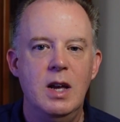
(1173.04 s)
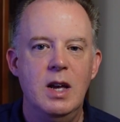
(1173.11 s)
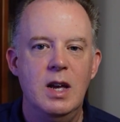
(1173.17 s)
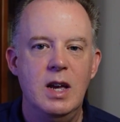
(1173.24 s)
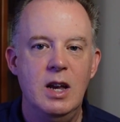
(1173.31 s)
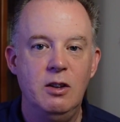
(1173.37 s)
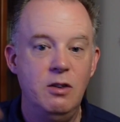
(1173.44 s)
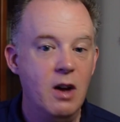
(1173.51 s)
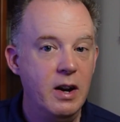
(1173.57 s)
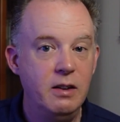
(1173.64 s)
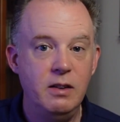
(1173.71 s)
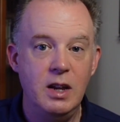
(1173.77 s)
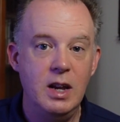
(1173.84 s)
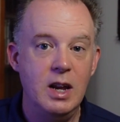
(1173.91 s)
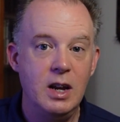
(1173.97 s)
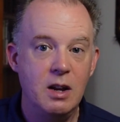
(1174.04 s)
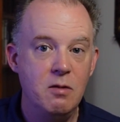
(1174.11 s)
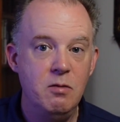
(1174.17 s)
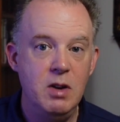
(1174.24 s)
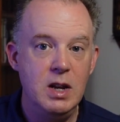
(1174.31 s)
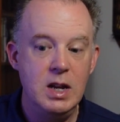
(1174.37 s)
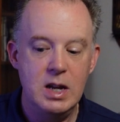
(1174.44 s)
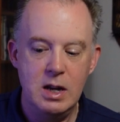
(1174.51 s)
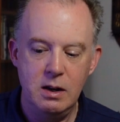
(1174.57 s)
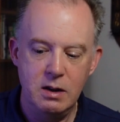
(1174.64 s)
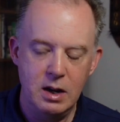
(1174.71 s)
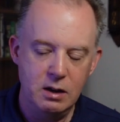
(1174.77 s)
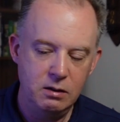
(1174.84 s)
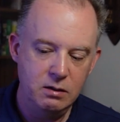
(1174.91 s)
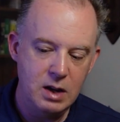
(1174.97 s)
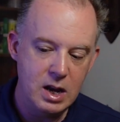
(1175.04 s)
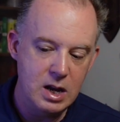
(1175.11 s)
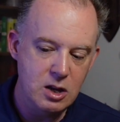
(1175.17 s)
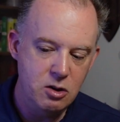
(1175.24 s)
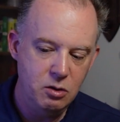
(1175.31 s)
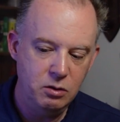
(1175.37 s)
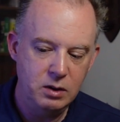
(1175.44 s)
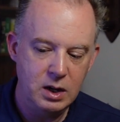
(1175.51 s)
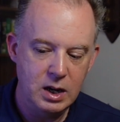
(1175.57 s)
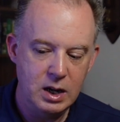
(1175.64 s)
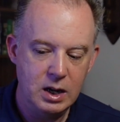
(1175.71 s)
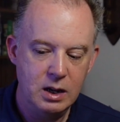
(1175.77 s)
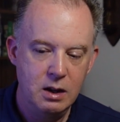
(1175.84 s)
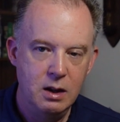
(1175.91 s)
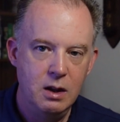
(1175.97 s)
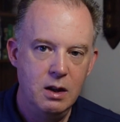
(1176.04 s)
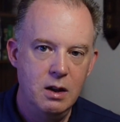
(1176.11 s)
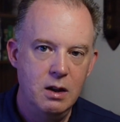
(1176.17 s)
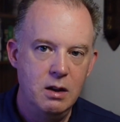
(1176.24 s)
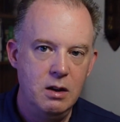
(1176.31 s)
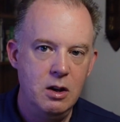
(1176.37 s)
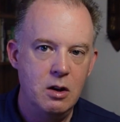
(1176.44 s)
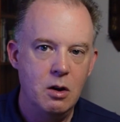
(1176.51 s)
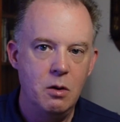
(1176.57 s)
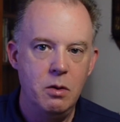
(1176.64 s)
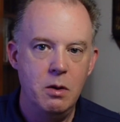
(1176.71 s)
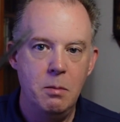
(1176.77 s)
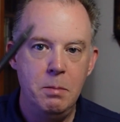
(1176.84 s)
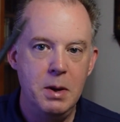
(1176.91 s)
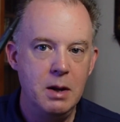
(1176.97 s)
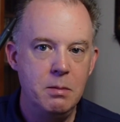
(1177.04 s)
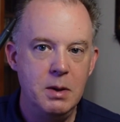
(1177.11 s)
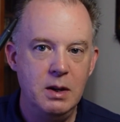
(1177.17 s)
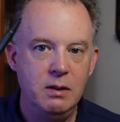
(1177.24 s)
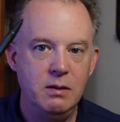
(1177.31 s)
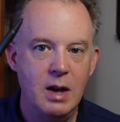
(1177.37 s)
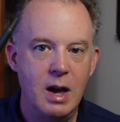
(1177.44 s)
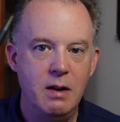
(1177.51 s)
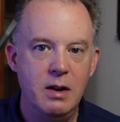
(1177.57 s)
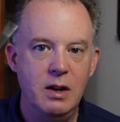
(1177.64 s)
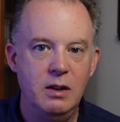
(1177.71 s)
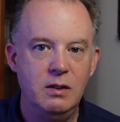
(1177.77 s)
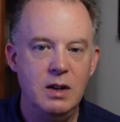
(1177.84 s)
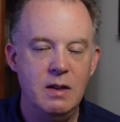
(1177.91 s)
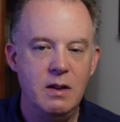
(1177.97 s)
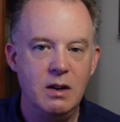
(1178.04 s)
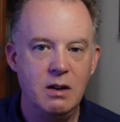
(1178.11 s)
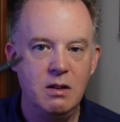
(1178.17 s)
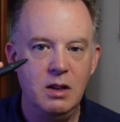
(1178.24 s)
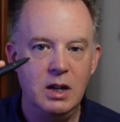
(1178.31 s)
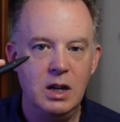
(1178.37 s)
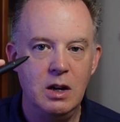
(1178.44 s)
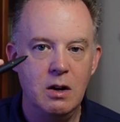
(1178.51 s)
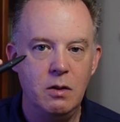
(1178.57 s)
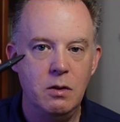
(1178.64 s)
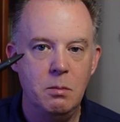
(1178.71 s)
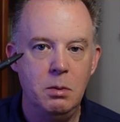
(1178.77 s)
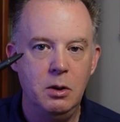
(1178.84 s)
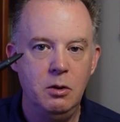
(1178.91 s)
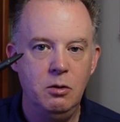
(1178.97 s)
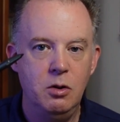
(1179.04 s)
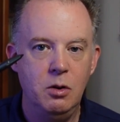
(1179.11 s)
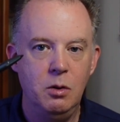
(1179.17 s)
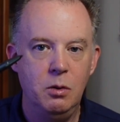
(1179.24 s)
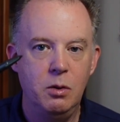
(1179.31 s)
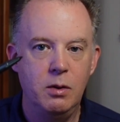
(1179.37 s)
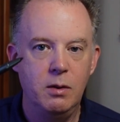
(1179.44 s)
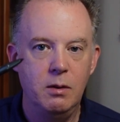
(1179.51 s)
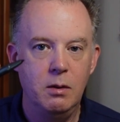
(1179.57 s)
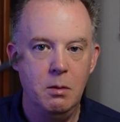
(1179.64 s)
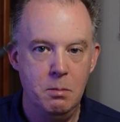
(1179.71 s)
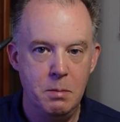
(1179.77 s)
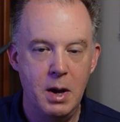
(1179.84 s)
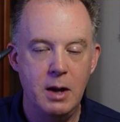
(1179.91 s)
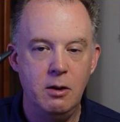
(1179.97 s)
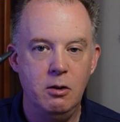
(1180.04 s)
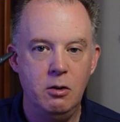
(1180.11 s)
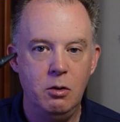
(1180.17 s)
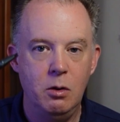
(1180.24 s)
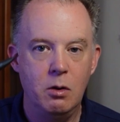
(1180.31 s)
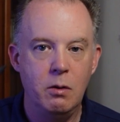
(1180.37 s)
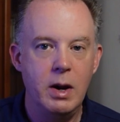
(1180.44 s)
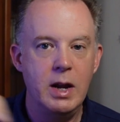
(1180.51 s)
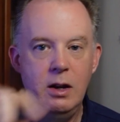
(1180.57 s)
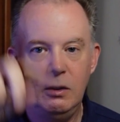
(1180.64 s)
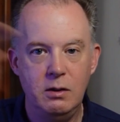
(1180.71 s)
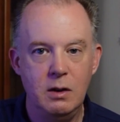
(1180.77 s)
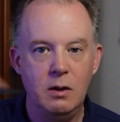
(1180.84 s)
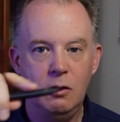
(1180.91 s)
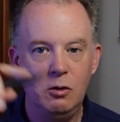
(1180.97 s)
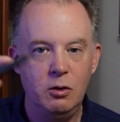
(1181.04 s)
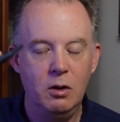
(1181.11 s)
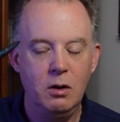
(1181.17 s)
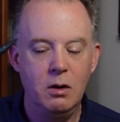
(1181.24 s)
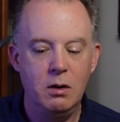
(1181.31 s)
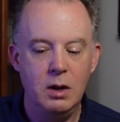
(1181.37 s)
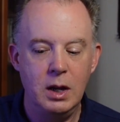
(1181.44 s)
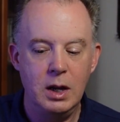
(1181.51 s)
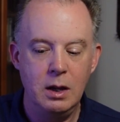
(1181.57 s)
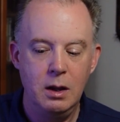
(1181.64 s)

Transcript: is not as convenient as, say, using the Big Me stylus and then clicking on the Bluetooth button to erase and then circling,